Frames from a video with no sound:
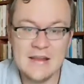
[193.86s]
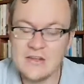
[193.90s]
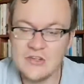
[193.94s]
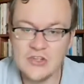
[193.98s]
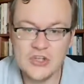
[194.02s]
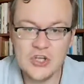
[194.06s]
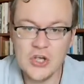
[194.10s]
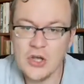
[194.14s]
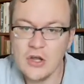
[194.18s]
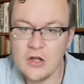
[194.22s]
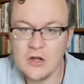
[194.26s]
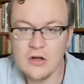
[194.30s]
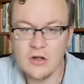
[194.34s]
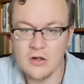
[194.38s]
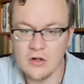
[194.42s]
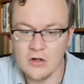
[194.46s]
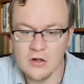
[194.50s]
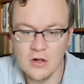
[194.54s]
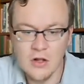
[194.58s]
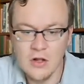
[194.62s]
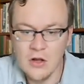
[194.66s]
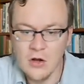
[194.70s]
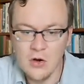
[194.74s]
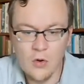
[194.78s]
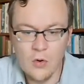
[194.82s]

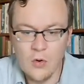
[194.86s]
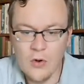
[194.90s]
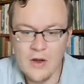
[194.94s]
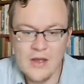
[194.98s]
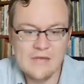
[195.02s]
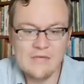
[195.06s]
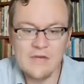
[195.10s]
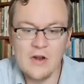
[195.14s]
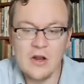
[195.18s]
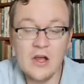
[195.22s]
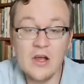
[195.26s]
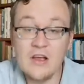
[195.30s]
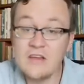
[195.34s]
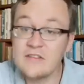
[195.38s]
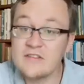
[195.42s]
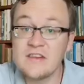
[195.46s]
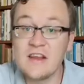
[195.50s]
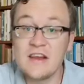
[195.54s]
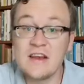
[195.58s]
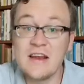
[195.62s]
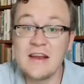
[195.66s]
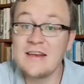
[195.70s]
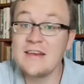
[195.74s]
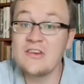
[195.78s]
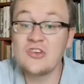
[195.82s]
eternal or
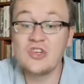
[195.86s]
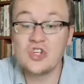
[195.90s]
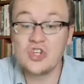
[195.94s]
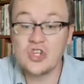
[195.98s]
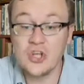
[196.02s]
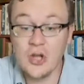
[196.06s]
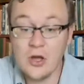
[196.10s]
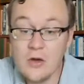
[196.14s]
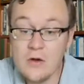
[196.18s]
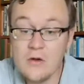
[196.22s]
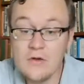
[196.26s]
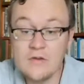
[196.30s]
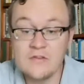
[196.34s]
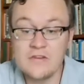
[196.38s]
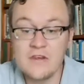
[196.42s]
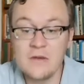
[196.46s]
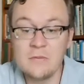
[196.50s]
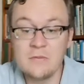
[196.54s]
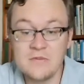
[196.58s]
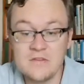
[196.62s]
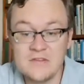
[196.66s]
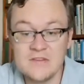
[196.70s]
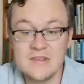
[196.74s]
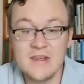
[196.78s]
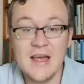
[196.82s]
everlasting. And he shows
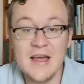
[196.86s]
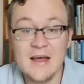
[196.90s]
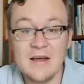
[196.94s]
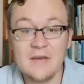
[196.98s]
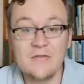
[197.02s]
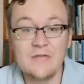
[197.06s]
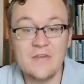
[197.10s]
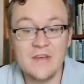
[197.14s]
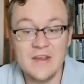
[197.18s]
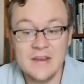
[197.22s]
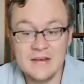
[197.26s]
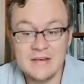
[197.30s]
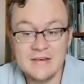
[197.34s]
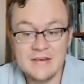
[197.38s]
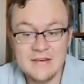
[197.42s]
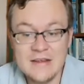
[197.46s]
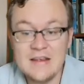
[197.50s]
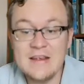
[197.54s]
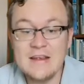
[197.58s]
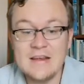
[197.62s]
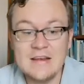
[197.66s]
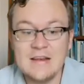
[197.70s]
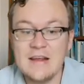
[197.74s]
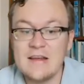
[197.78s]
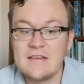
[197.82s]
himself
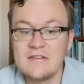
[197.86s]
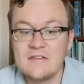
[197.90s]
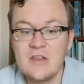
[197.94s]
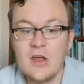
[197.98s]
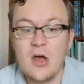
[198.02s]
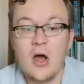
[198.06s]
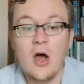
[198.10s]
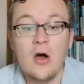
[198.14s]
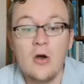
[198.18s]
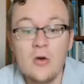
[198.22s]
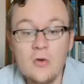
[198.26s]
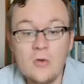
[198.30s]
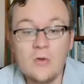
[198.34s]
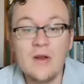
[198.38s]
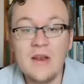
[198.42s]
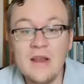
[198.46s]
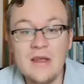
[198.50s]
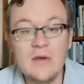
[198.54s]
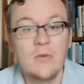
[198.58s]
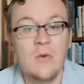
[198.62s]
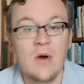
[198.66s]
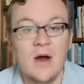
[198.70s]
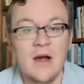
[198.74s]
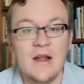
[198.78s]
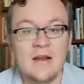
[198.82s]
indeed as the
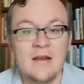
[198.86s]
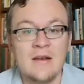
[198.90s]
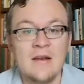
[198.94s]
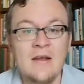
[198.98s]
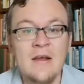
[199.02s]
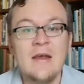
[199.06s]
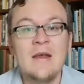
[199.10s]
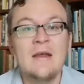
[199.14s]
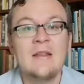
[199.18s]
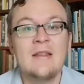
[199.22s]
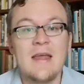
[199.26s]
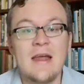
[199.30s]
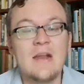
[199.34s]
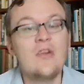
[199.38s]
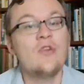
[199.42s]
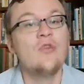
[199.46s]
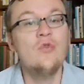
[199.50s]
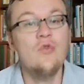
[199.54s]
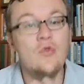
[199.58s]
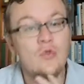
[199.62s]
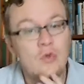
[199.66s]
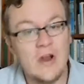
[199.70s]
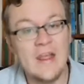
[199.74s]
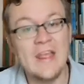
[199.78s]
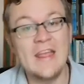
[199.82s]
only one that
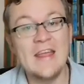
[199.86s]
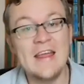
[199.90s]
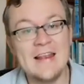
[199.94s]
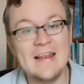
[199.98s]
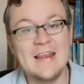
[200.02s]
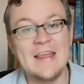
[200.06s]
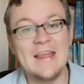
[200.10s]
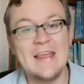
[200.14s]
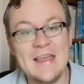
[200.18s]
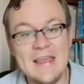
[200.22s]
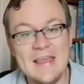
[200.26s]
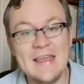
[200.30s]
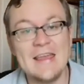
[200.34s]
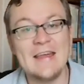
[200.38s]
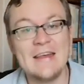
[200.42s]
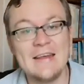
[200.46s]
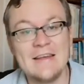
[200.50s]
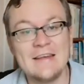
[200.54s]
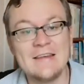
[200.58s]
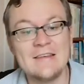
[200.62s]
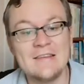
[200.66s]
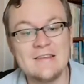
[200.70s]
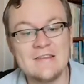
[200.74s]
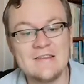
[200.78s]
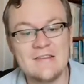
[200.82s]
really
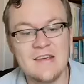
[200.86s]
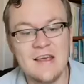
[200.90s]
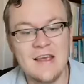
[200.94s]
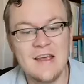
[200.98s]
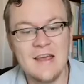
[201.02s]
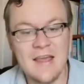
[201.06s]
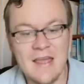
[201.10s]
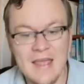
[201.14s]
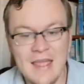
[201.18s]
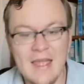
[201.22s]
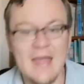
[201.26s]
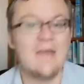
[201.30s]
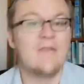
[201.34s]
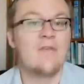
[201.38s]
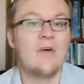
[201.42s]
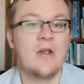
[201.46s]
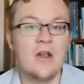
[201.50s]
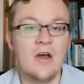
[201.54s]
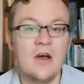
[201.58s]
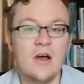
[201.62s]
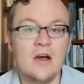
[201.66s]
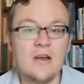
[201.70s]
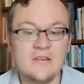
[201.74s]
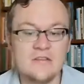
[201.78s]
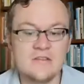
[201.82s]
is
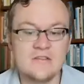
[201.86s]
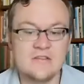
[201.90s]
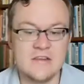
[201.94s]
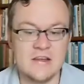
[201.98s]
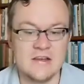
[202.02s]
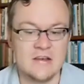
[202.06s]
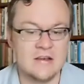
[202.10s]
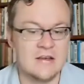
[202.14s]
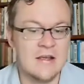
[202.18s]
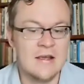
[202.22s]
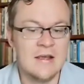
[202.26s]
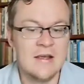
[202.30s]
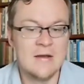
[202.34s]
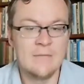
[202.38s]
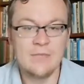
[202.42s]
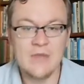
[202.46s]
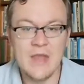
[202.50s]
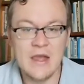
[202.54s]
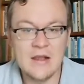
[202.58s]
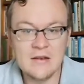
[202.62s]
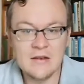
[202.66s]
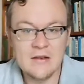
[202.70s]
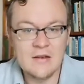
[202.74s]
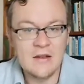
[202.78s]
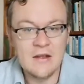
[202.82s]
everlasting.
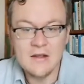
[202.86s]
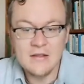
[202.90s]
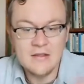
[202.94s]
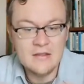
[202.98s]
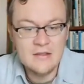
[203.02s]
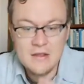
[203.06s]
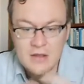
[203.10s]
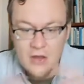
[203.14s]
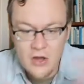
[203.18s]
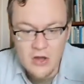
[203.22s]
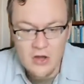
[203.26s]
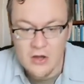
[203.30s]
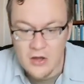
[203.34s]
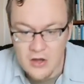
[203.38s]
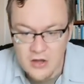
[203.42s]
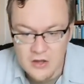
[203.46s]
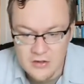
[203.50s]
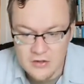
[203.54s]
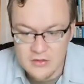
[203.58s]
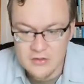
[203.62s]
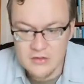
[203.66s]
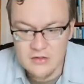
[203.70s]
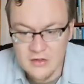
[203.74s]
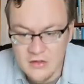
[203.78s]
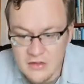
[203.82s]
And the
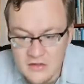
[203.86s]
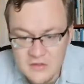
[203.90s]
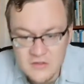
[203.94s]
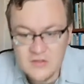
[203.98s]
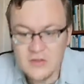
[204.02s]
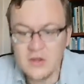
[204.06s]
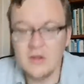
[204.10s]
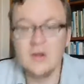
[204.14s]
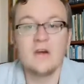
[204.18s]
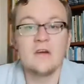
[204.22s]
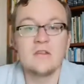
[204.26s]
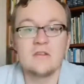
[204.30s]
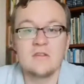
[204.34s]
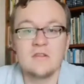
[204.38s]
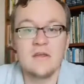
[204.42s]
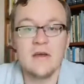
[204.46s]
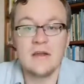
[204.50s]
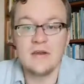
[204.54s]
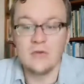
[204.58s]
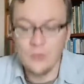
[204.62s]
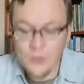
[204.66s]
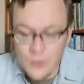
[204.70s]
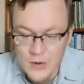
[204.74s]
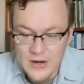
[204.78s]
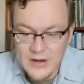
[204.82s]
earth, this earth
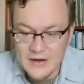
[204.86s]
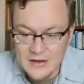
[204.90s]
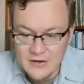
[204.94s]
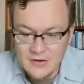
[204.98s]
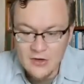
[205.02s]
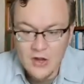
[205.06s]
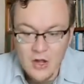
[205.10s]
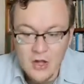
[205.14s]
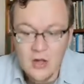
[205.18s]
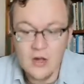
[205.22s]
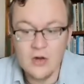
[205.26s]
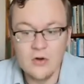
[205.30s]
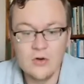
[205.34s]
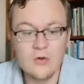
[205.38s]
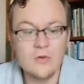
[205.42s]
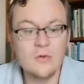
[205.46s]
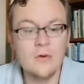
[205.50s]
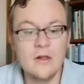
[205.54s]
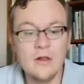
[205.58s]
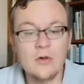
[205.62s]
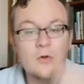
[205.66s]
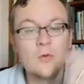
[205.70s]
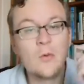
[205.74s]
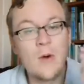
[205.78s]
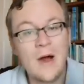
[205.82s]
that we know,
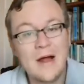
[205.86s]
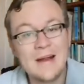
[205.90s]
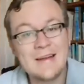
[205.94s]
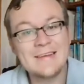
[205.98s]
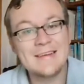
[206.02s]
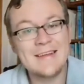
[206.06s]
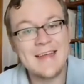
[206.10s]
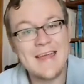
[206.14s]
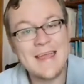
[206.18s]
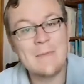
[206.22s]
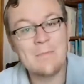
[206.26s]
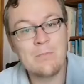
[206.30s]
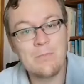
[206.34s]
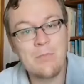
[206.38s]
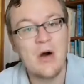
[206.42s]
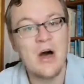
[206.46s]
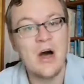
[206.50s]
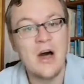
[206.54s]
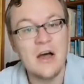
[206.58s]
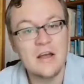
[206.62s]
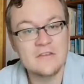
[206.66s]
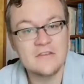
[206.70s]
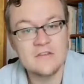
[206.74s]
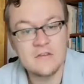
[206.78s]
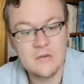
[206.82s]
will one day
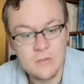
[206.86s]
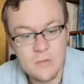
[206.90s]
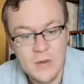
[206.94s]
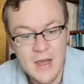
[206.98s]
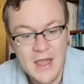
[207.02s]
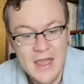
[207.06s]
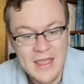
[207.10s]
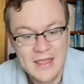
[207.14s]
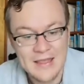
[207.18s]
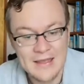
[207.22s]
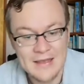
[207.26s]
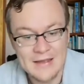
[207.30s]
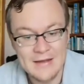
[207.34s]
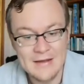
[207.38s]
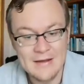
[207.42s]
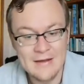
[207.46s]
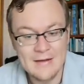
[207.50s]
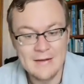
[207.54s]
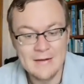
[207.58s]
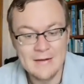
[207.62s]
pass away.